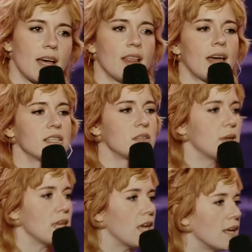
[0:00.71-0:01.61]
I like it to
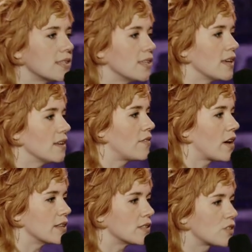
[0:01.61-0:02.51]
be easy and
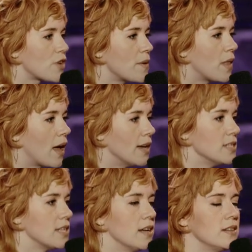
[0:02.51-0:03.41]
fucking
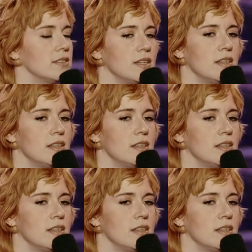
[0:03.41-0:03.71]
streamlined, you know?